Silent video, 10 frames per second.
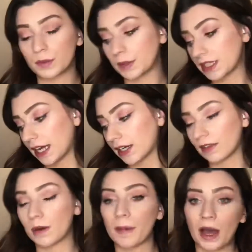taking
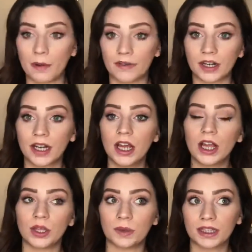them. However, the
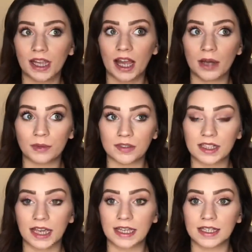one thing I will
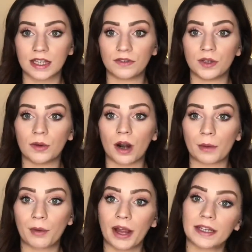say is that if you are
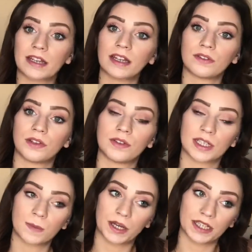pregnant, if you've
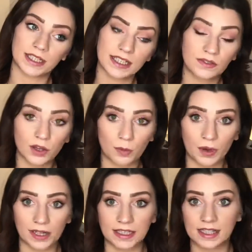experienced a difficult
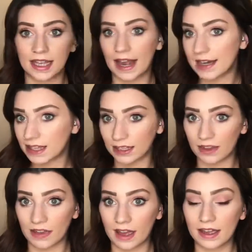pregnancy, anything like
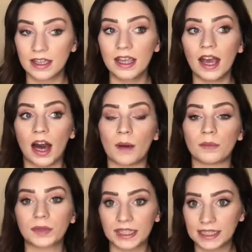that,
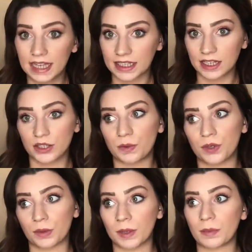please get in touch with your
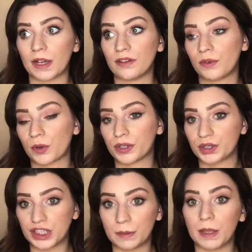midwife or your
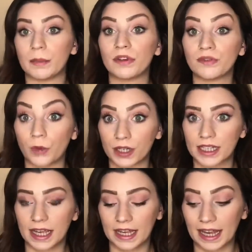GP before
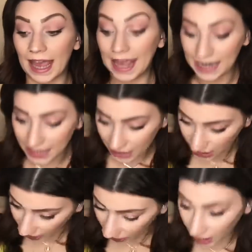taking anything